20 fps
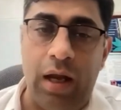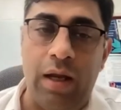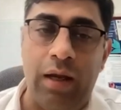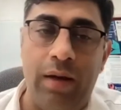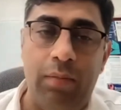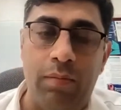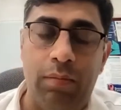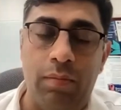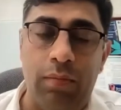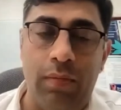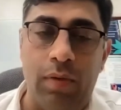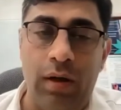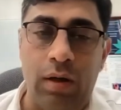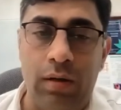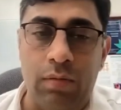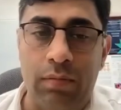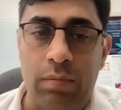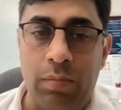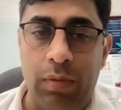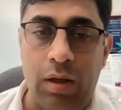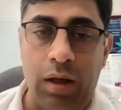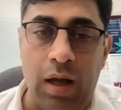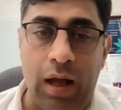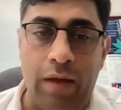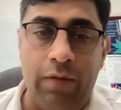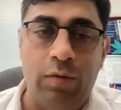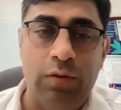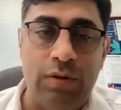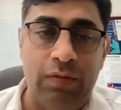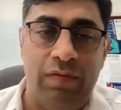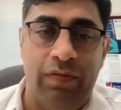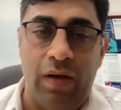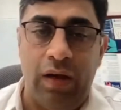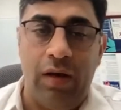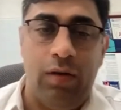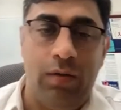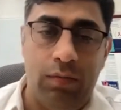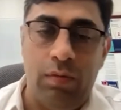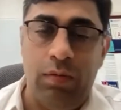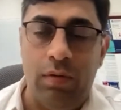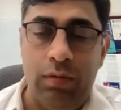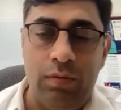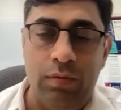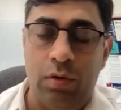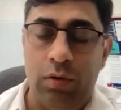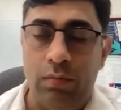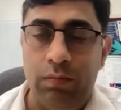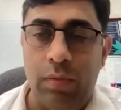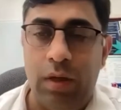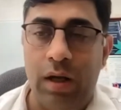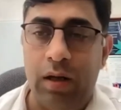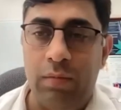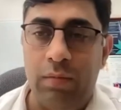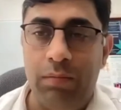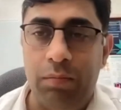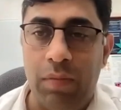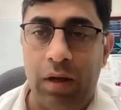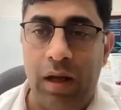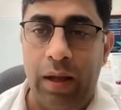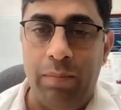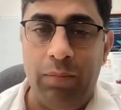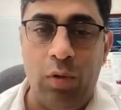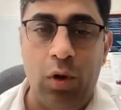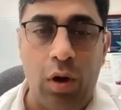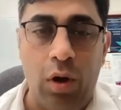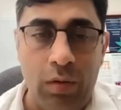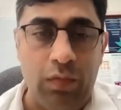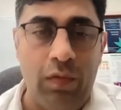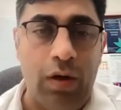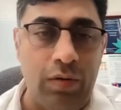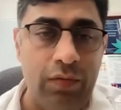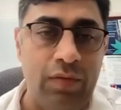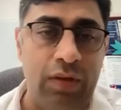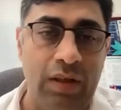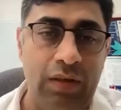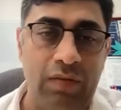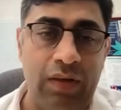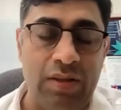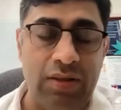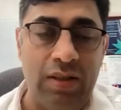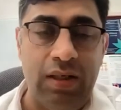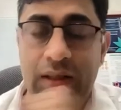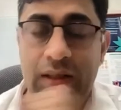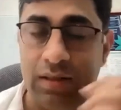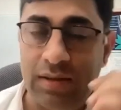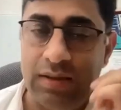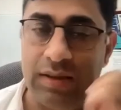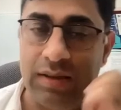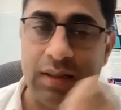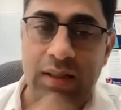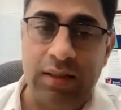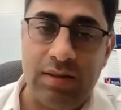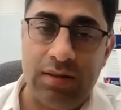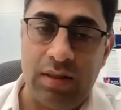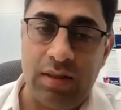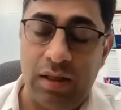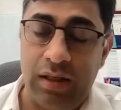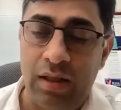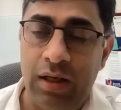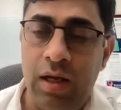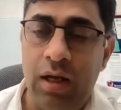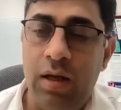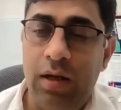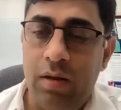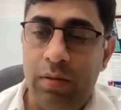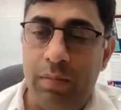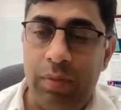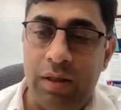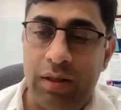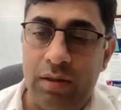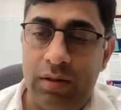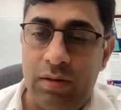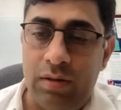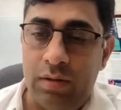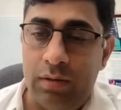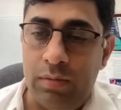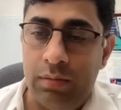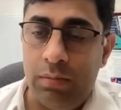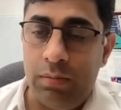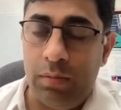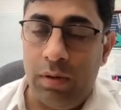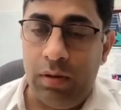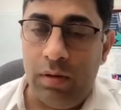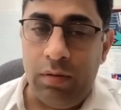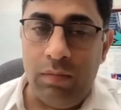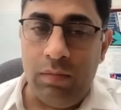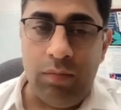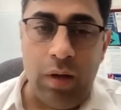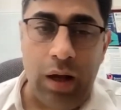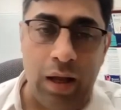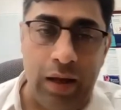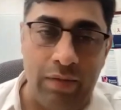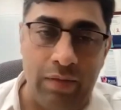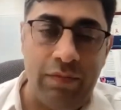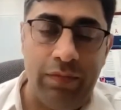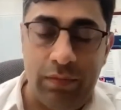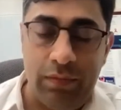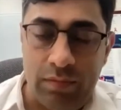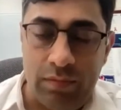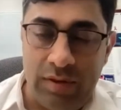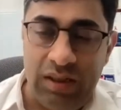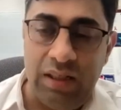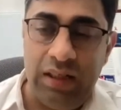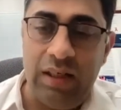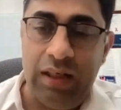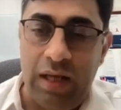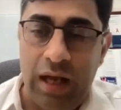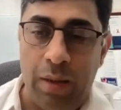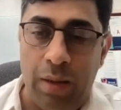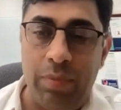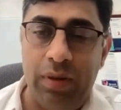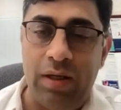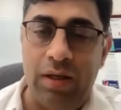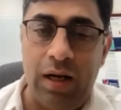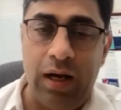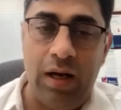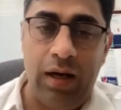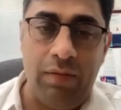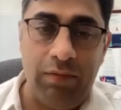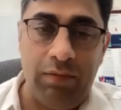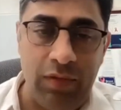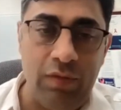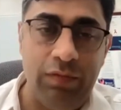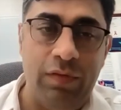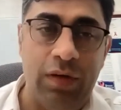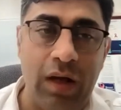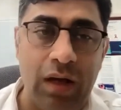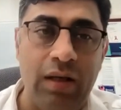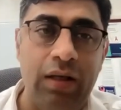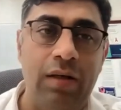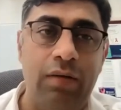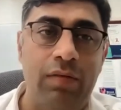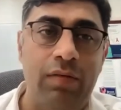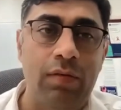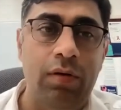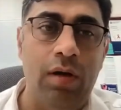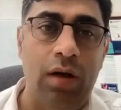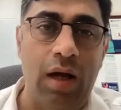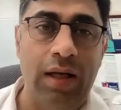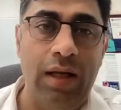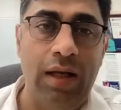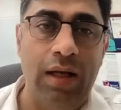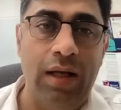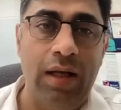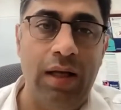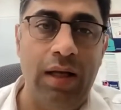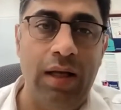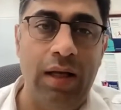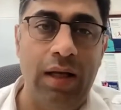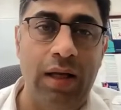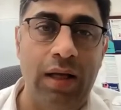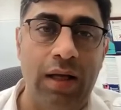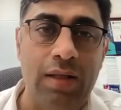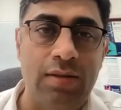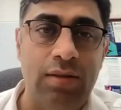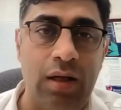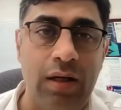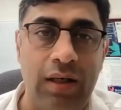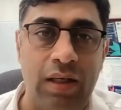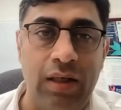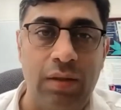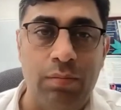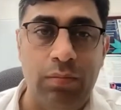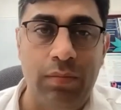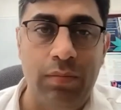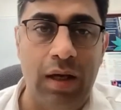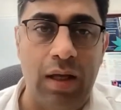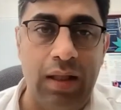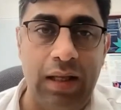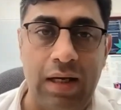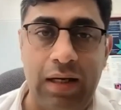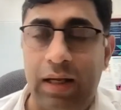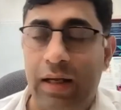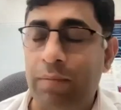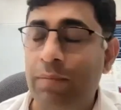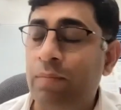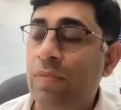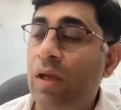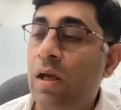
I was a fellow, I am not one of the investigators in that study, but I've seen it happen, and we've done it as a team at that time.